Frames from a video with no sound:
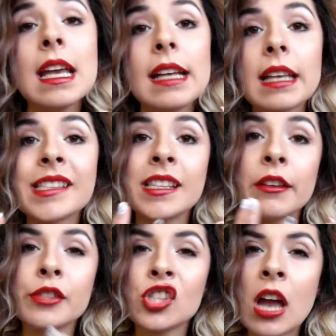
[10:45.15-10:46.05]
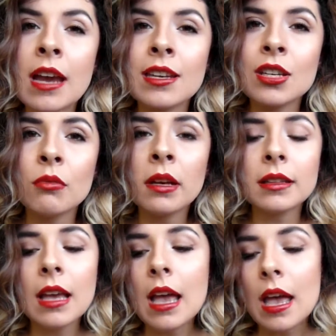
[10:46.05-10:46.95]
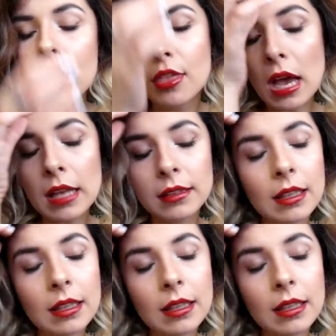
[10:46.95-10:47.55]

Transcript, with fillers: It has enough shine to it that